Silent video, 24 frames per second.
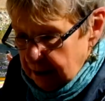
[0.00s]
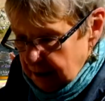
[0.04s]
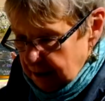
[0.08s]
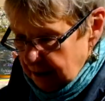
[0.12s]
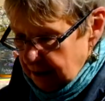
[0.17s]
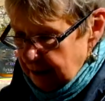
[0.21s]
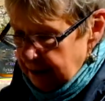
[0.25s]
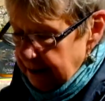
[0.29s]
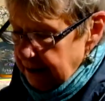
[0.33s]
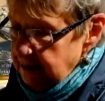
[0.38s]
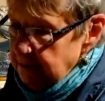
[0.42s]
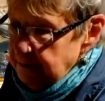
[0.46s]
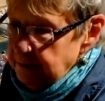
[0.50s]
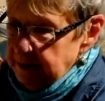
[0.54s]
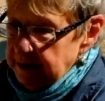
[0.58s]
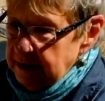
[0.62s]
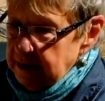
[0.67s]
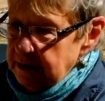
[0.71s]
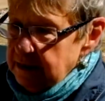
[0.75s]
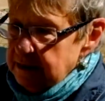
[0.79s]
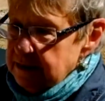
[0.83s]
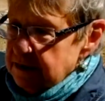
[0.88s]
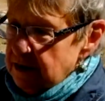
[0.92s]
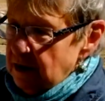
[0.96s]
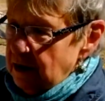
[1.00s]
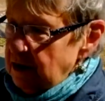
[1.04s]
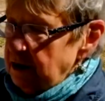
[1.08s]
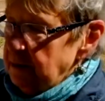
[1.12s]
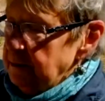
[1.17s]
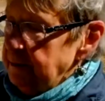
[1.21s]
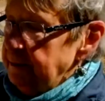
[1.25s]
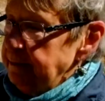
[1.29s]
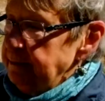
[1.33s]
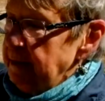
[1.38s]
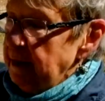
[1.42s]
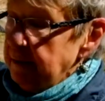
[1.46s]
honeybees, all
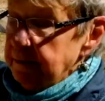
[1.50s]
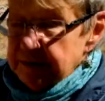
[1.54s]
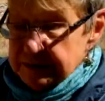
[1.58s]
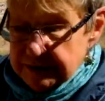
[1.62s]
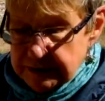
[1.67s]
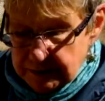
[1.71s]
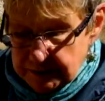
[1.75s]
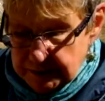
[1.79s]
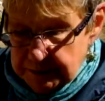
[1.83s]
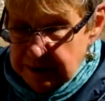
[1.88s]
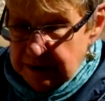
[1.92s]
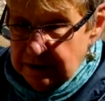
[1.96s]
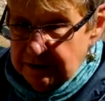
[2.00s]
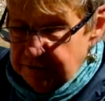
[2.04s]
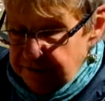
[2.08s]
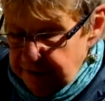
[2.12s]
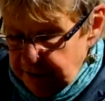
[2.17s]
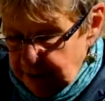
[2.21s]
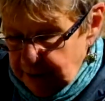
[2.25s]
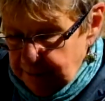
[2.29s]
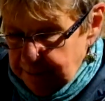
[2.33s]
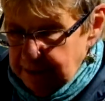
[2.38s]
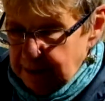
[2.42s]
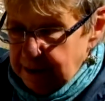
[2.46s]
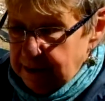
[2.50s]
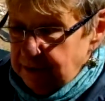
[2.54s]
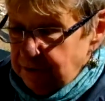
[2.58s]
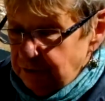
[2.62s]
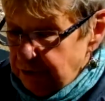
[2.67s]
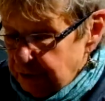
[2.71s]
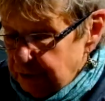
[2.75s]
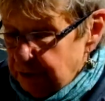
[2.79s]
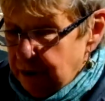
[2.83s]
members of the bee family, do